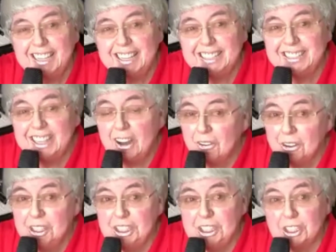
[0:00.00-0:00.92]
not going to
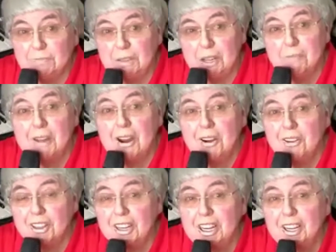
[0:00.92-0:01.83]
just be a marathon.
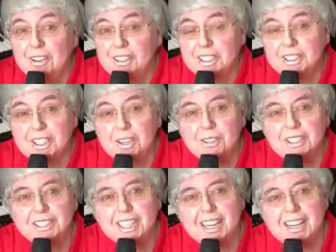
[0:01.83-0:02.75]
It looks as though it's
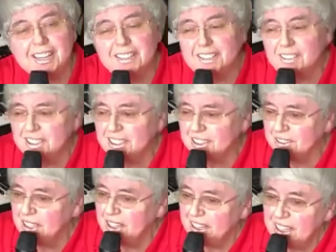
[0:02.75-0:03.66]
going to
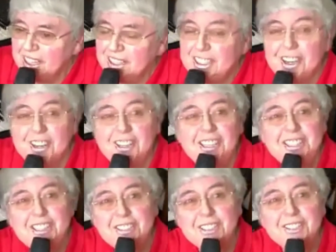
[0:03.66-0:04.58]
turn into
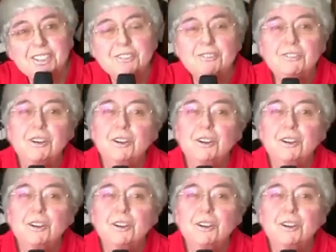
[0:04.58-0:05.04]
a sort of